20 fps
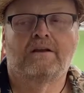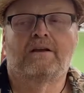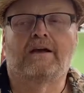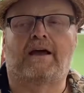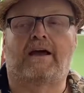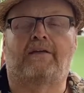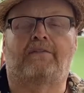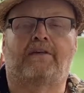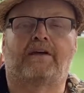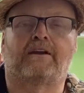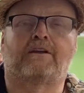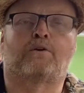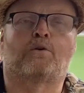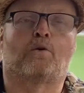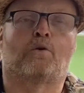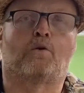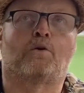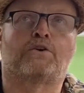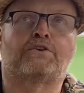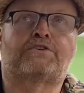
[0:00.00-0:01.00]
And then of
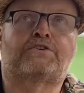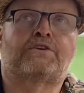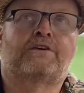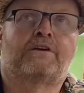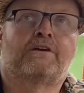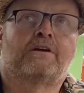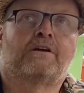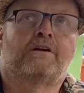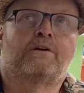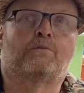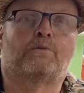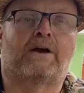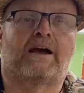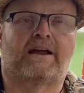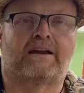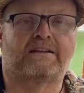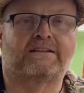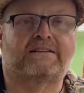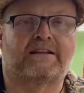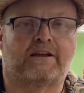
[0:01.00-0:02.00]
course, we
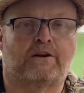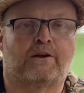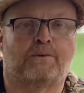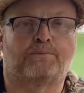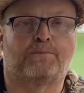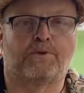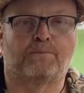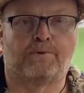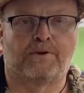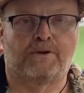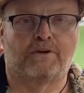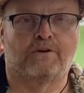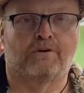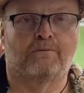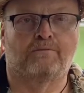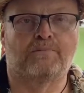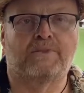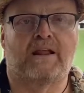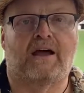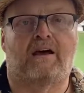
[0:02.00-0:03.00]
had to settle up the
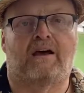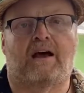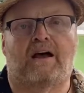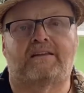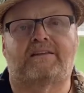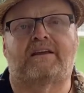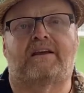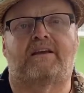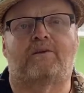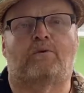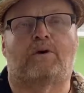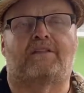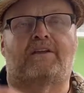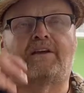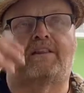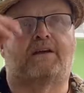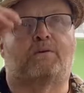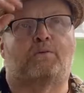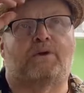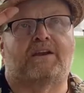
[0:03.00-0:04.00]
bill. Now, I'll tell you one
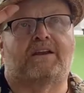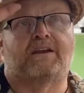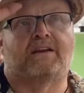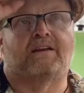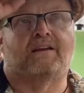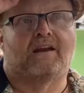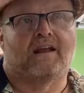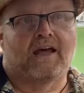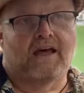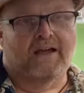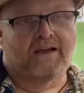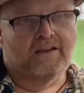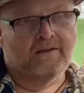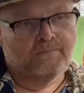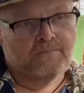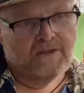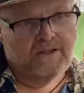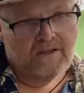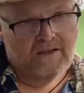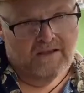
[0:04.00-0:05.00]
thing that we didn't like.
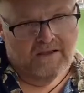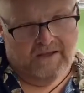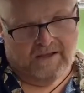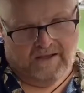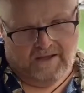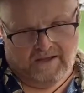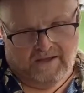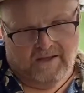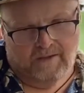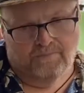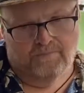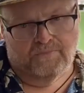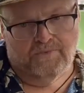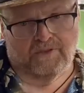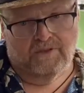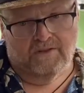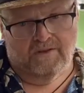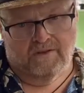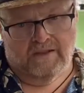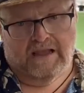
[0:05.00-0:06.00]

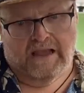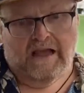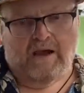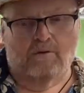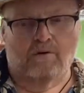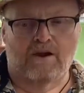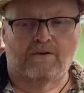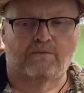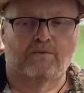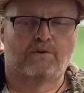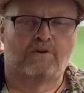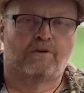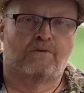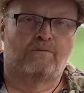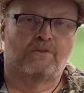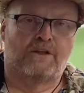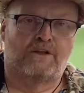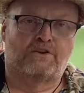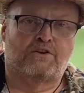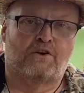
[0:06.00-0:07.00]
Um,
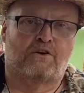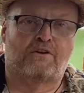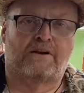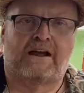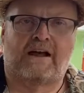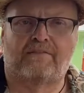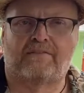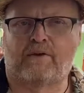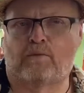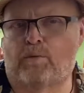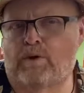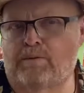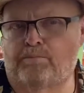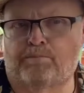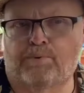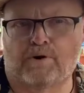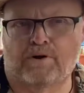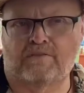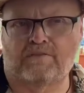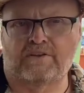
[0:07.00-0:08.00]
however, it turned out that we
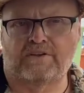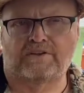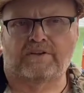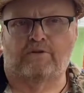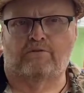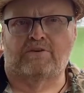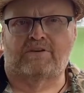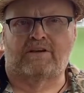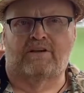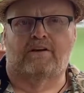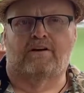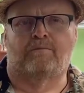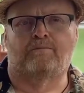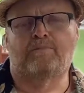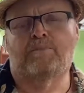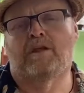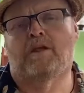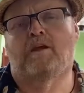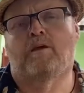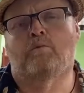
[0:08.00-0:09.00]
booked this hotel
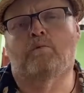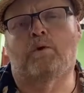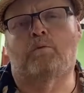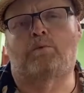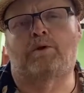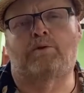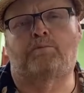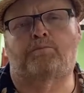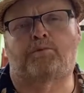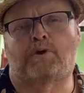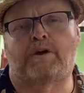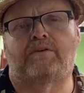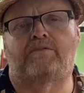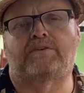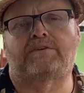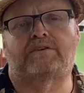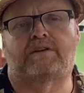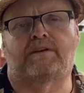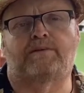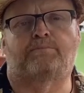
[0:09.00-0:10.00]
when we
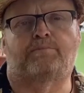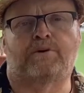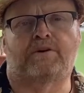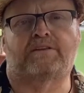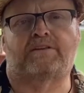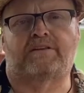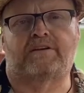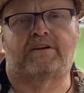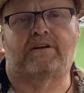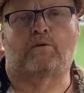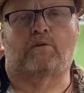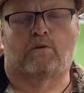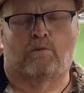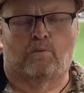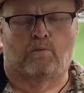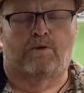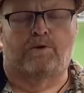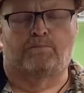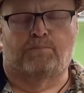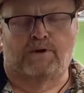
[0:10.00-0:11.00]
previously booked it, or
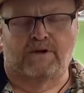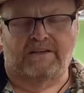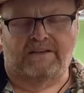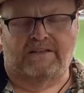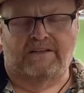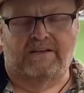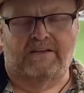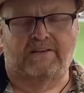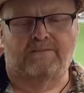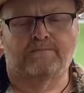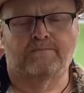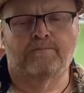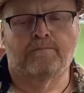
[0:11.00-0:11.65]
when we booked it,